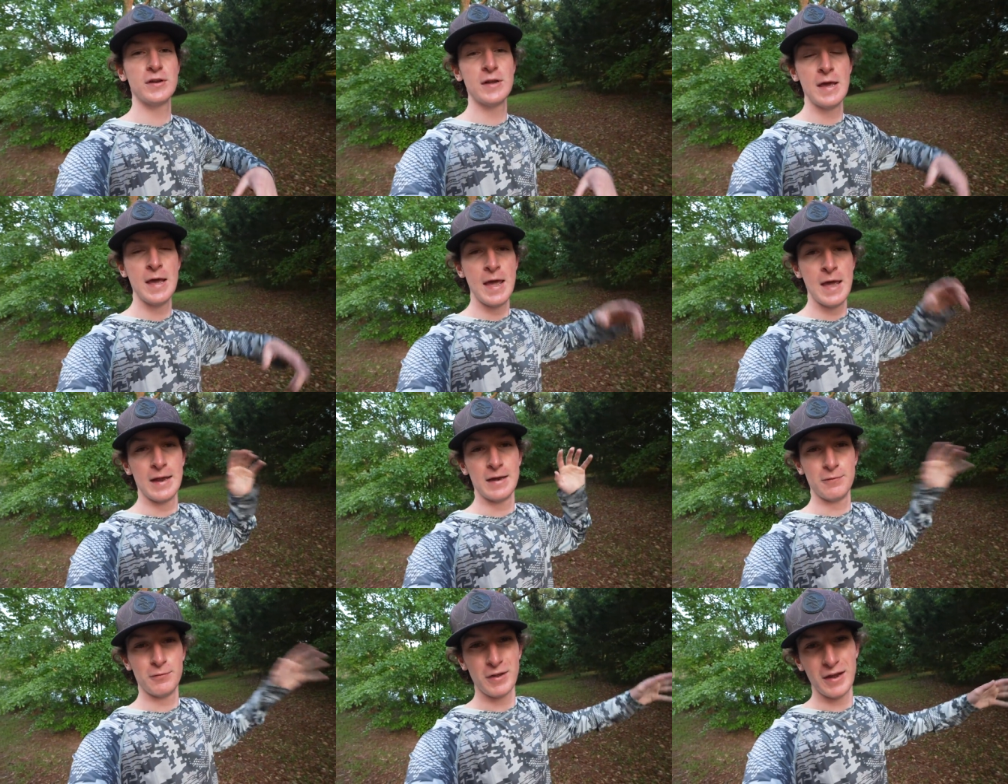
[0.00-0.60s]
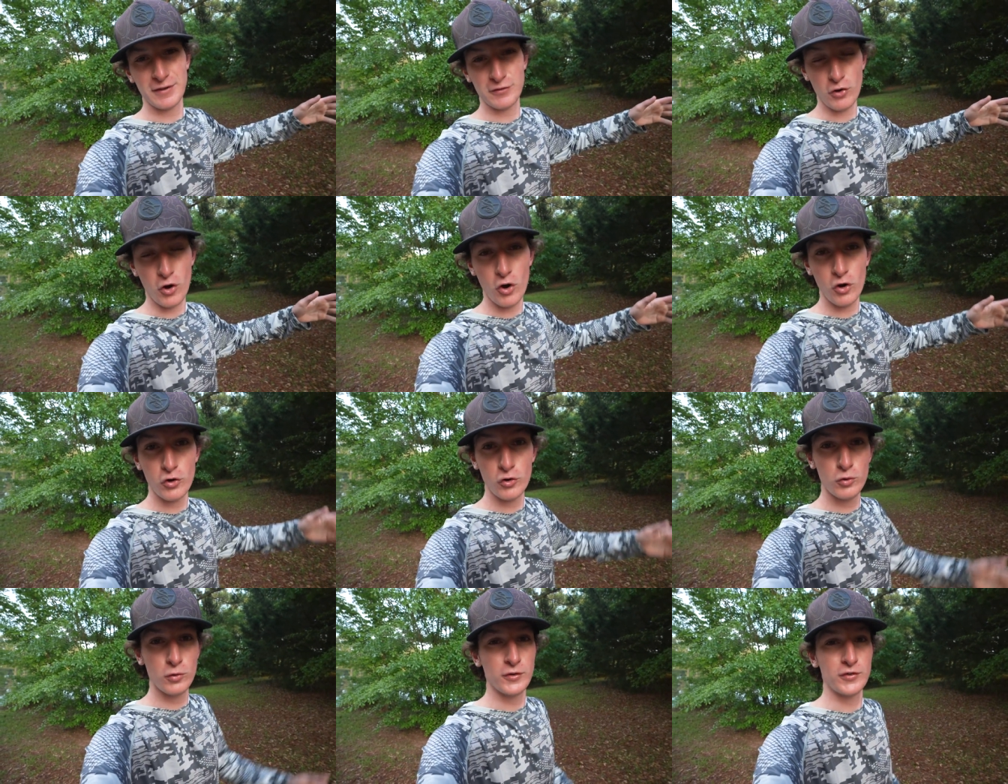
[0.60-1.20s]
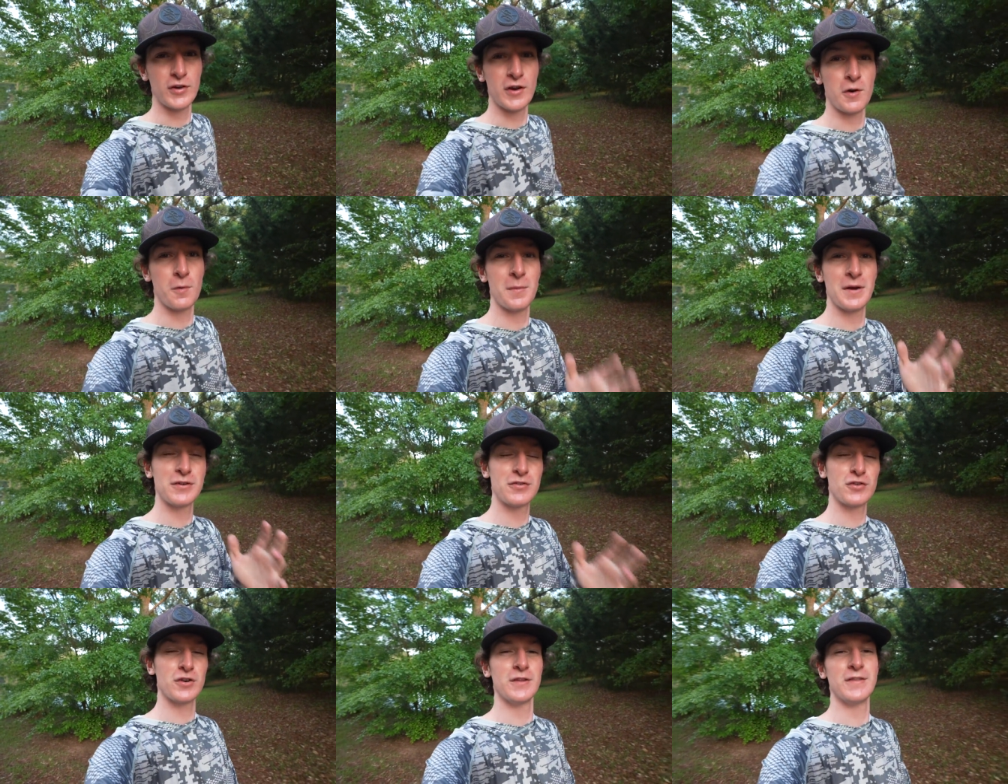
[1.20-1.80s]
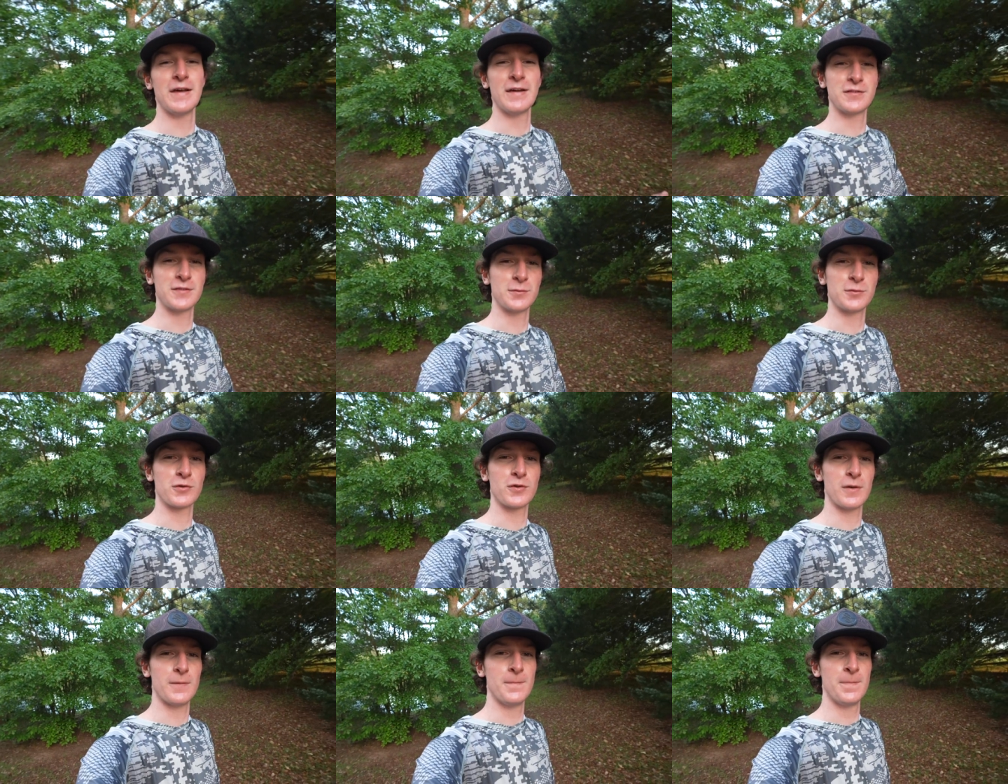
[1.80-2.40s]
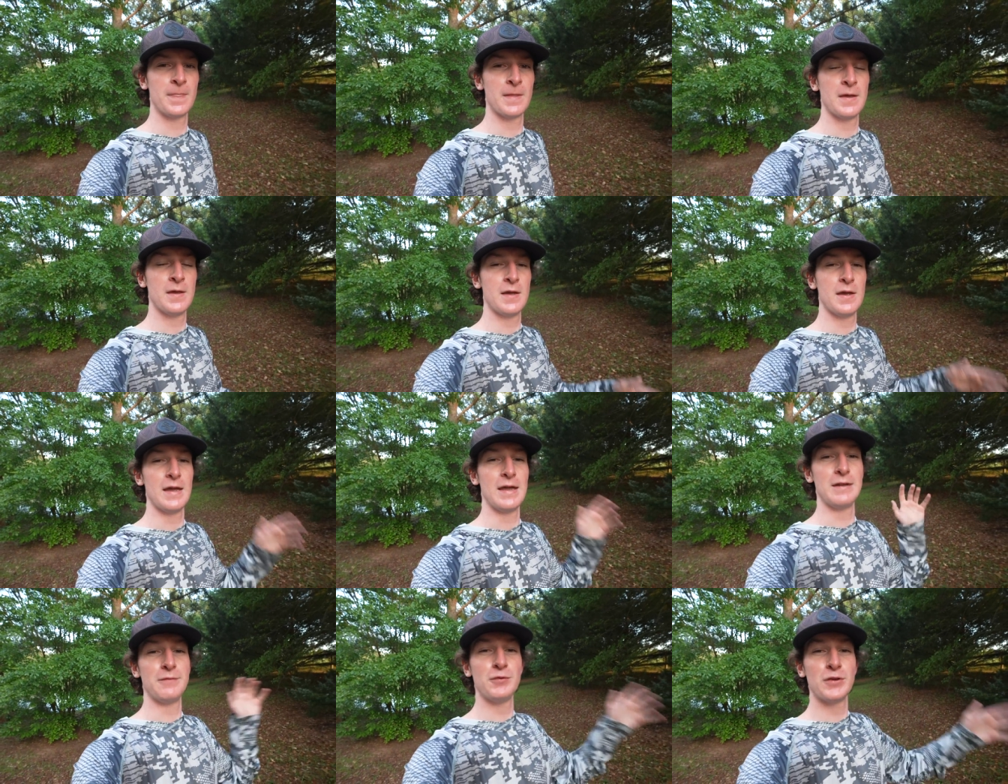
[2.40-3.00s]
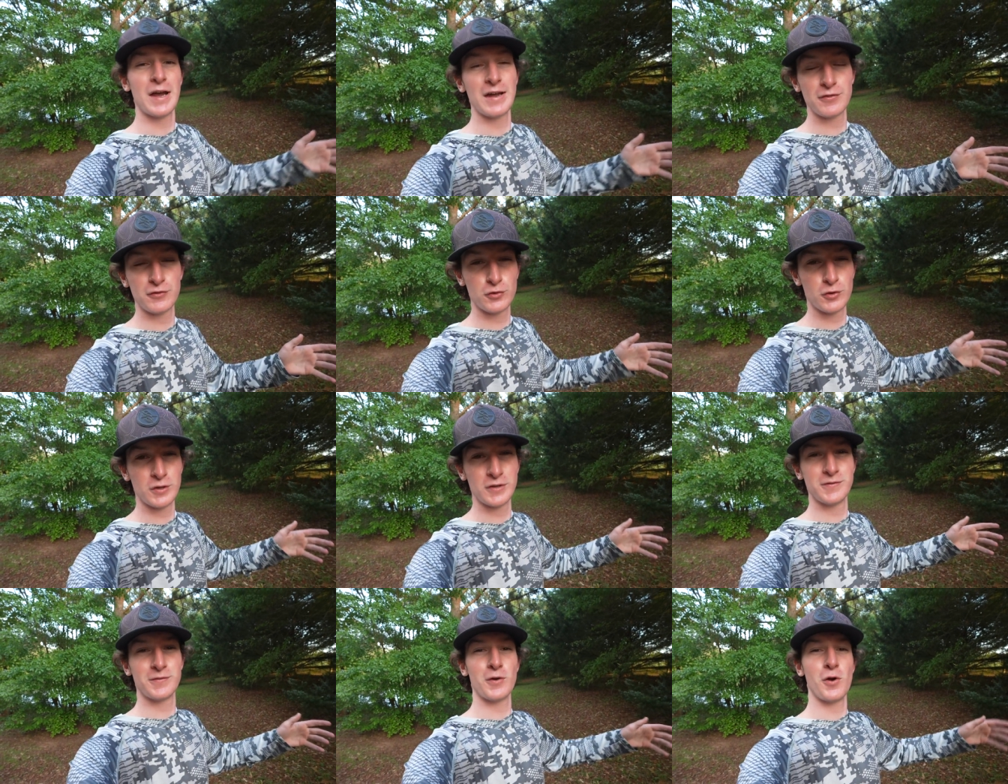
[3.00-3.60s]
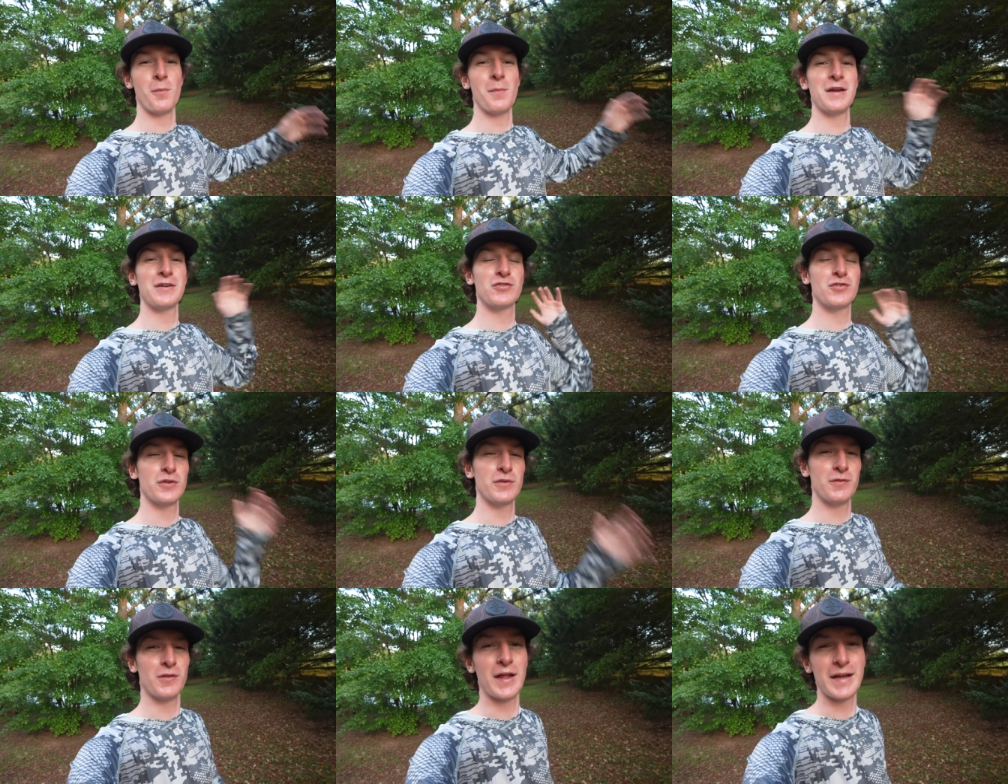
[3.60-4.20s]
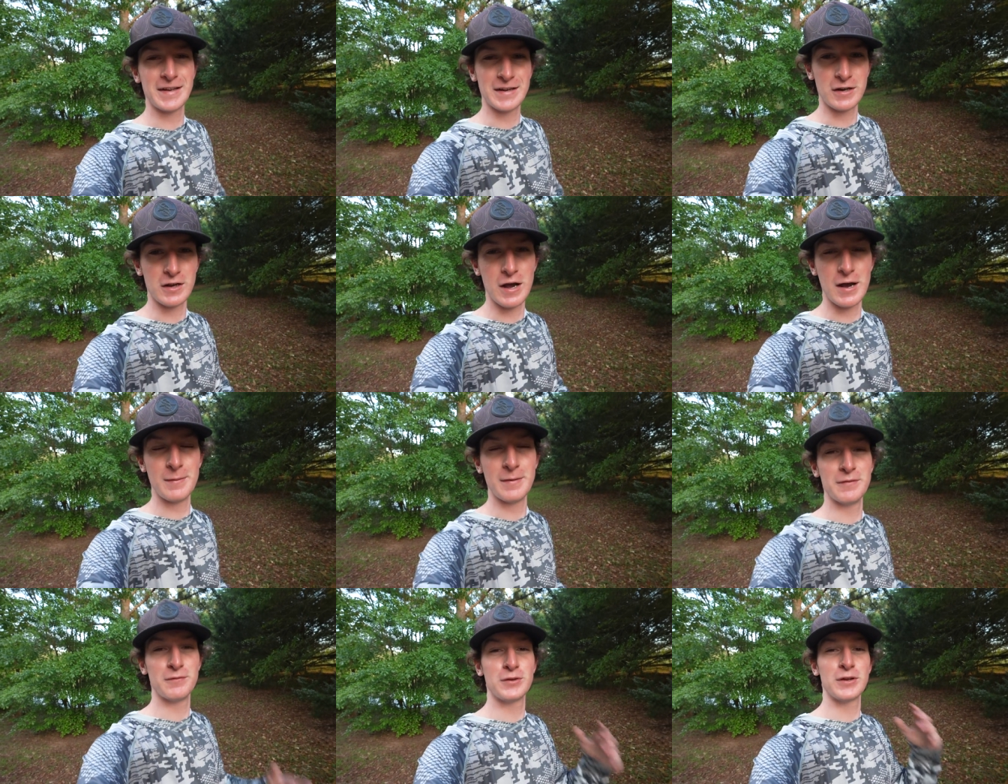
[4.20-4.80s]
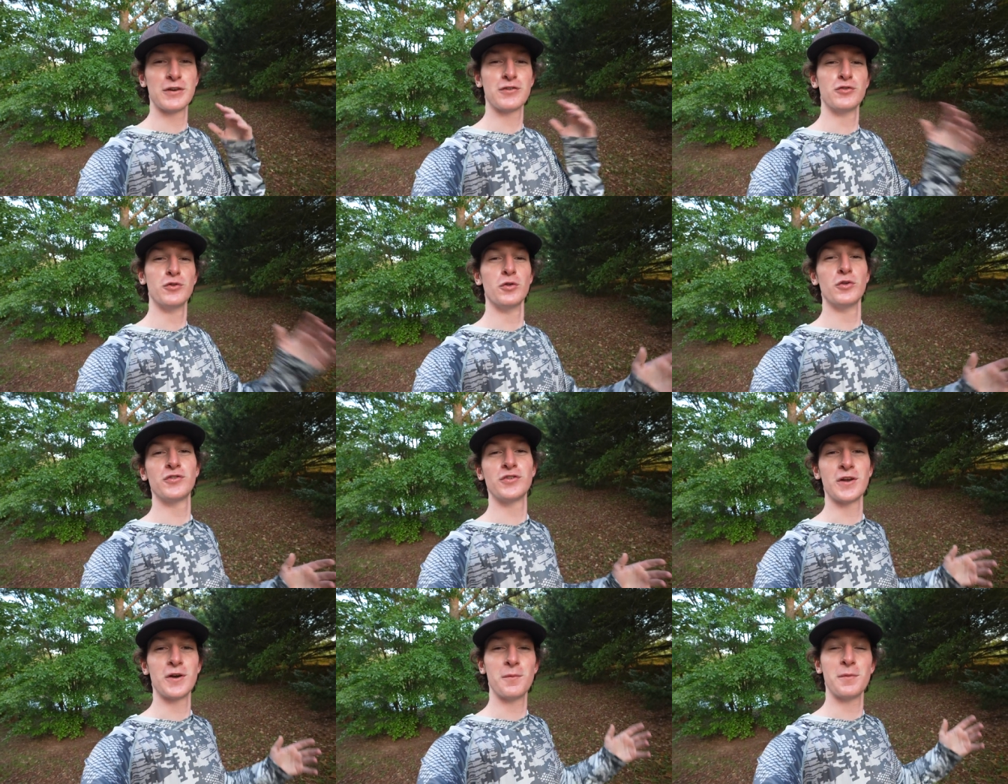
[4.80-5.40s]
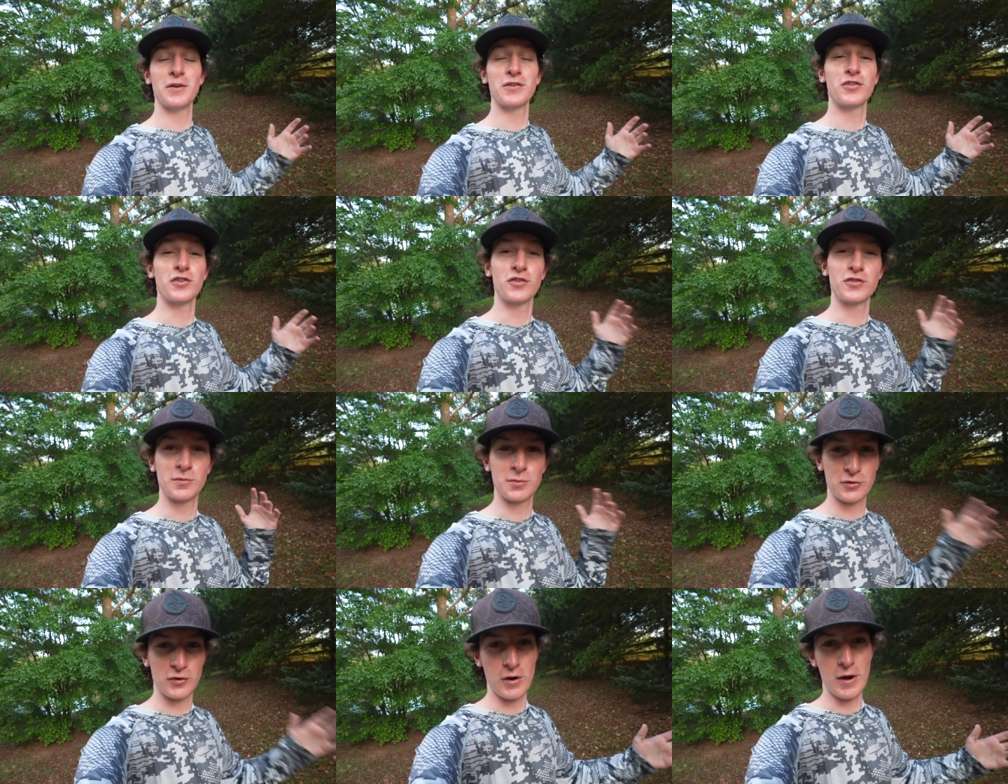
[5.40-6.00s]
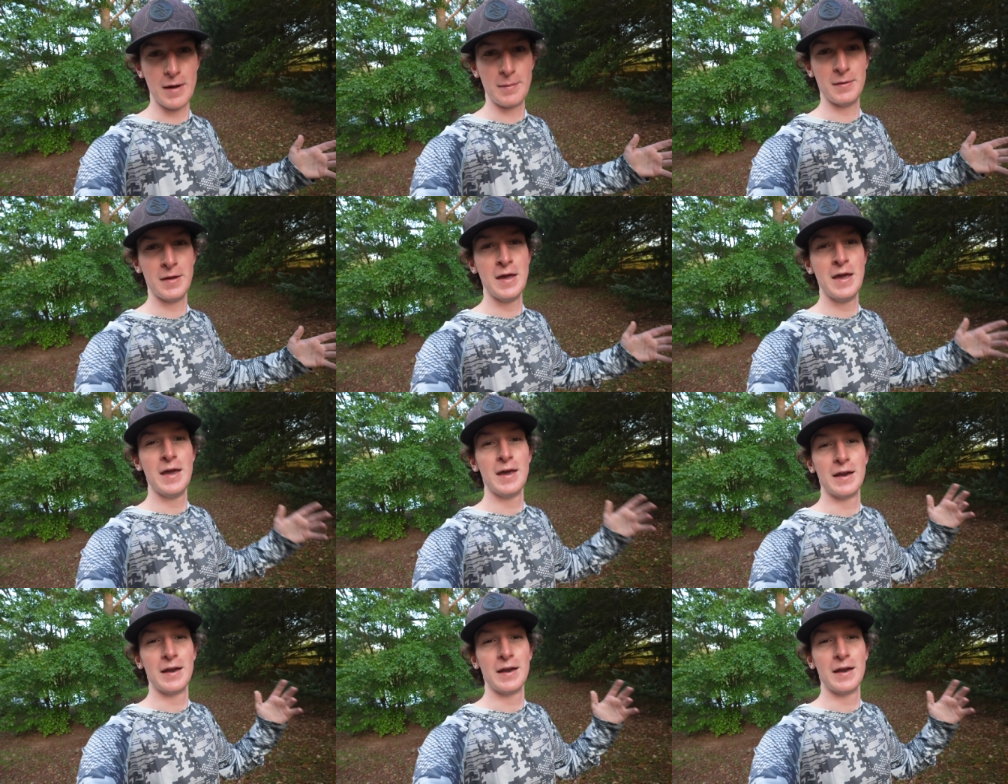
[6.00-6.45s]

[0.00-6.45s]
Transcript: And if you guys are new to the channel, make sure to hit that subscribe and if you guys enjoy this video, make sure to leave a like and a comment. If you guys are new to the channel, make sure to subscribe.